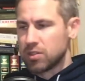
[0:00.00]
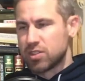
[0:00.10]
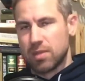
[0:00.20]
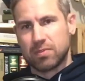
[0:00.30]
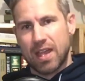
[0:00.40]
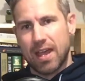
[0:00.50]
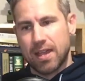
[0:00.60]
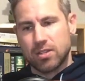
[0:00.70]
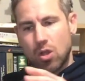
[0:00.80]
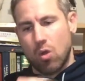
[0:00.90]
Zip
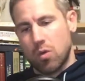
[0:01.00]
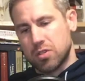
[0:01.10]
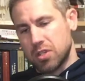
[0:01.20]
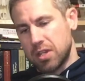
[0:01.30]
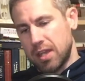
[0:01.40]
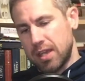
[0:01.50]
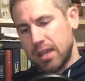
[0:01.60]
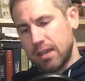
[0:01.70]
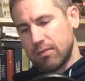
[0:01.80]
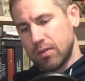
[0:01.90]
ties, always good to
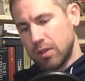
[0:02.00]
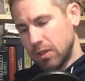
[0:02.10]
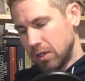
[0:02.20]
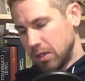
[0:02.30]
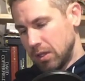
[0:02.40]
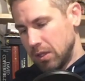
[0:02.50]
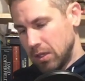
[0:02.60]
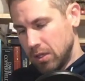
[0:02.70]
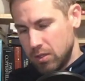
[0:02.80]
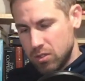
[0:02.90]
have.
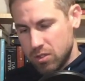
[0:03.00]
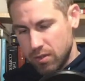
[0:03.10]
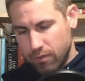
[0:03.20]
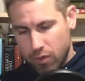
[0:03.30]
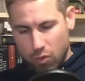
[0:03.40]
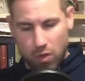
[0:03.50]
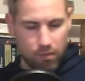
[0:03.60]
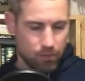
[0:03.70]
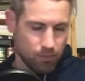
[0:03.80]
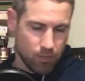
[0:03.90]
Just a few
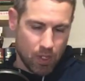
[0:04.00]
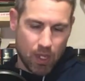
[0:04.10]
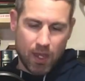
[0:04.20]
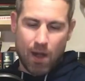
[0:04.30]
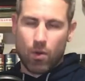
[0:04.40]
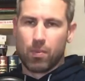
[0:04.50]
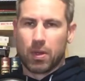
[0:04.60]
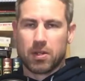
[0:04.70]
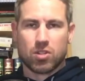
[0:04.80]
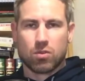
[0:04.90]
of them. And I
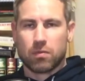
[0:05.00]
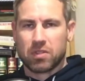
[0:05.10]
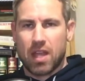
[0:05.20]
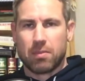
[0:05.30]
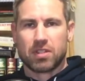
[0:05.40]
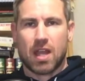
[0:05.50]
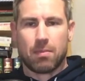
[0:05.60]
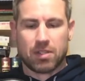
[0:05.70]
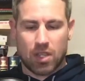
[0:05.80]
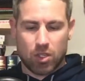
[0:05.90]
replenish those from time to
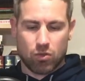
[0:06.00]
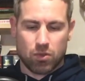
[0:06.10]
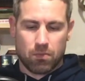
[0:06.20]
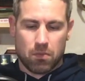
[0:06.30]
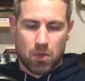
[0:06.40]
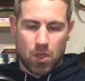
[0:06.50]
time as I use them.